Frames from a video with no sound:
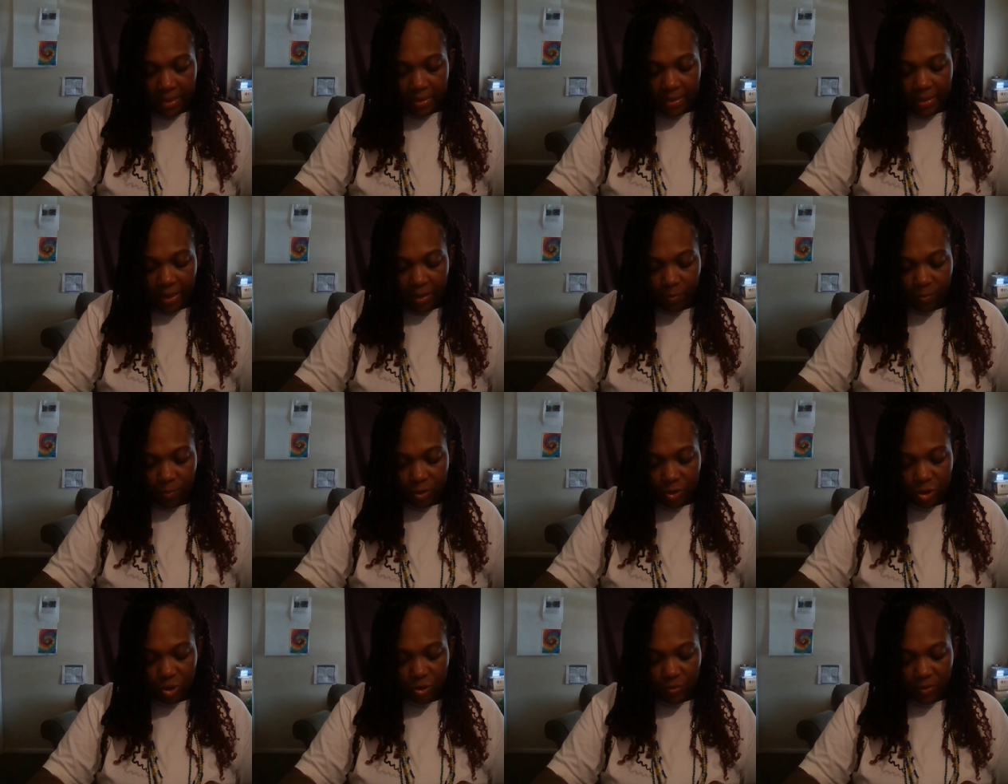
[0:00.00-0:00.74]
that
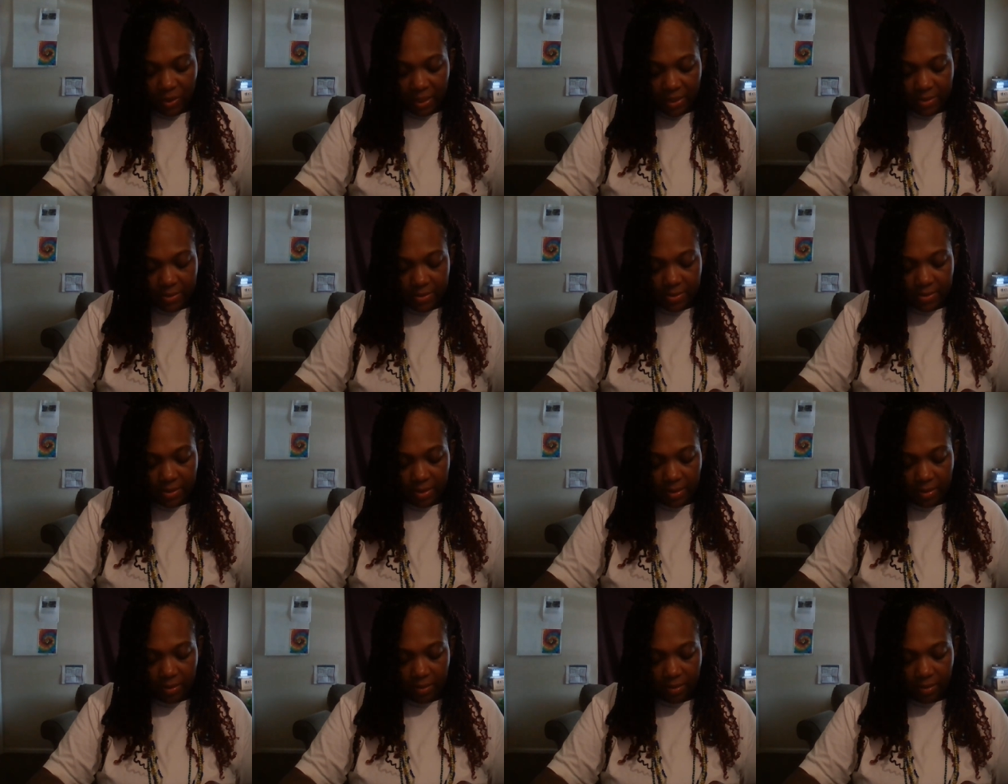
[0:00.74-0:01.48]
which you can
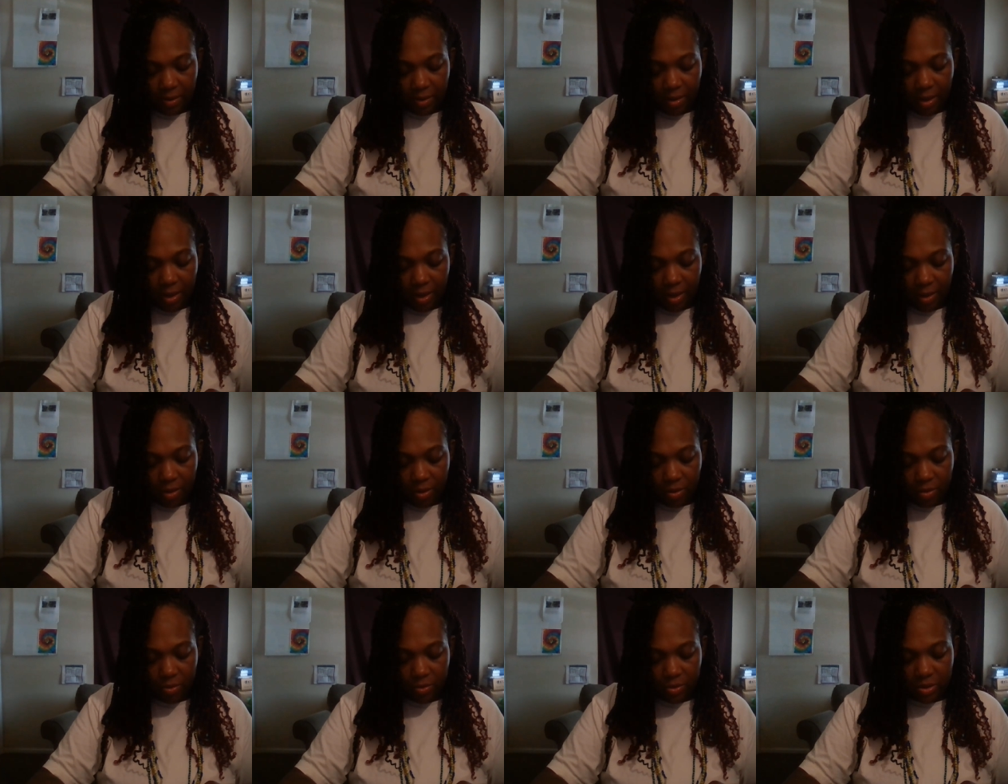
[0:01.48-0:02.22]
see,
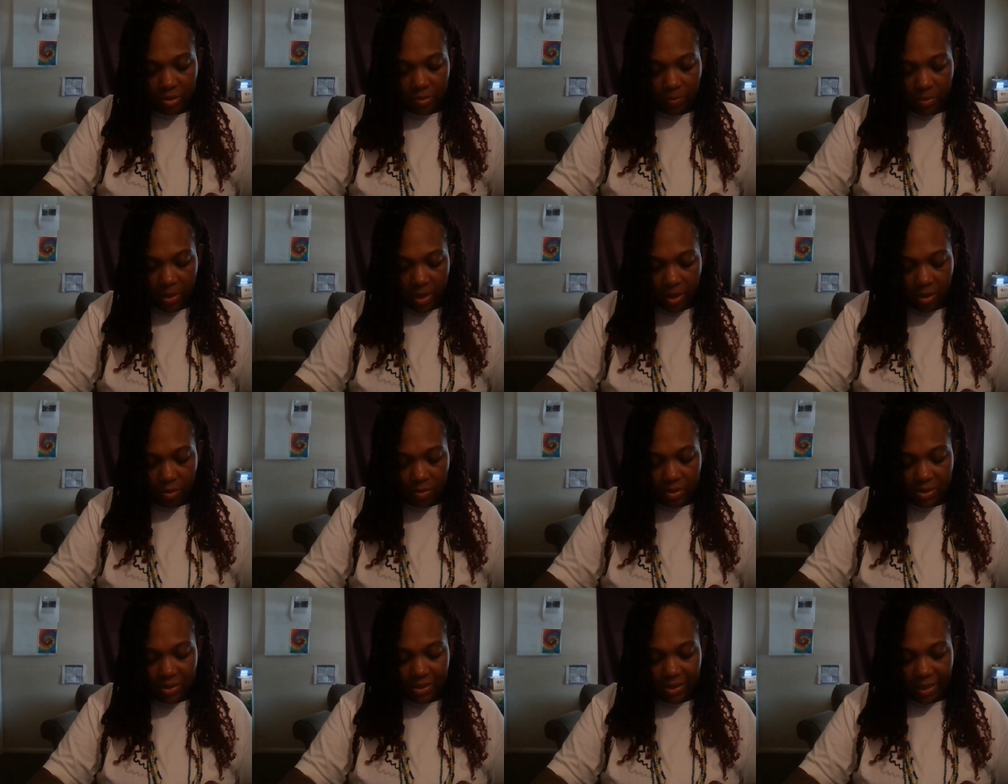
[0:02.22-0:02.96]
hear,
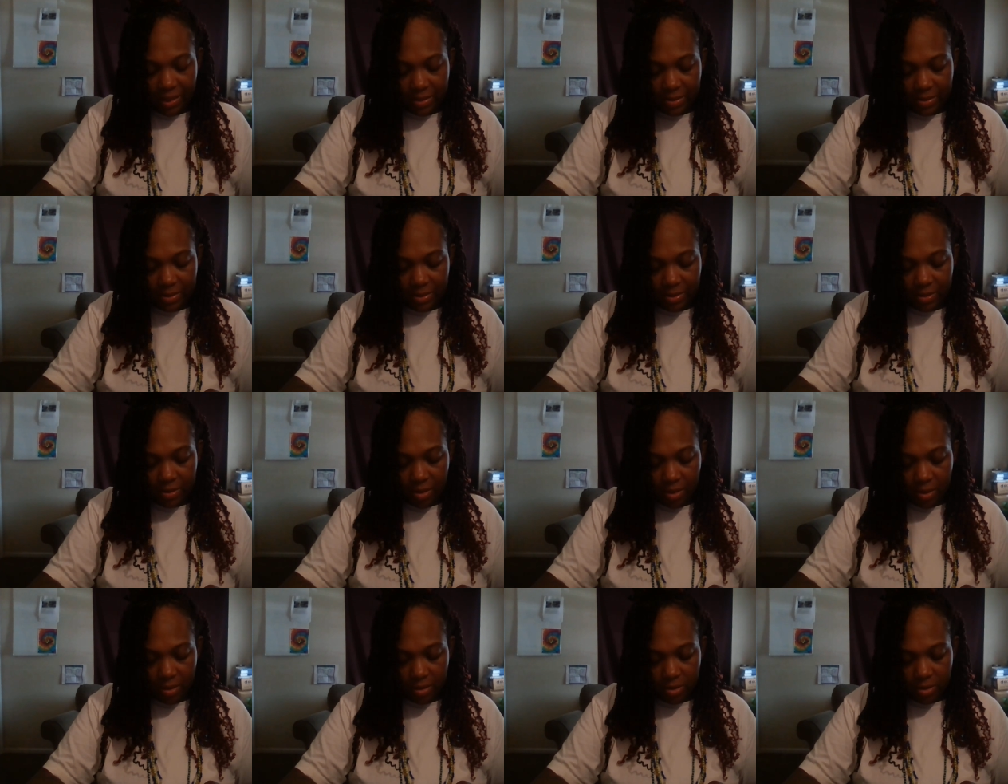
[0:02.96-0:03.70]
smell, taste, and
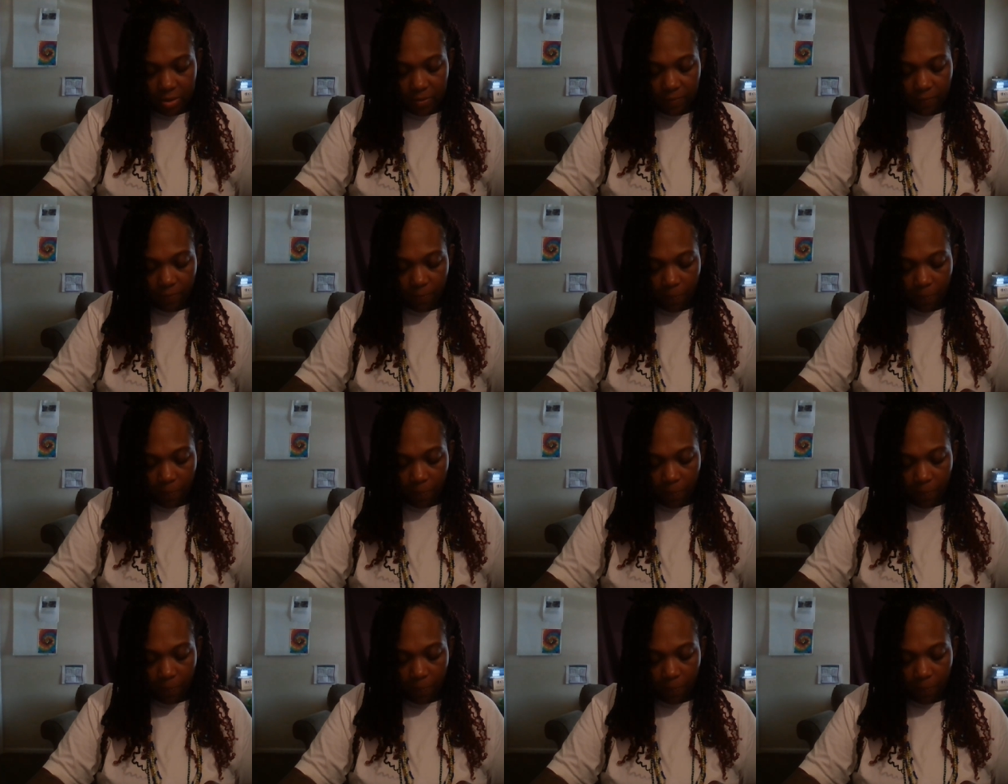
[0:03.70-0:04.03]
touch.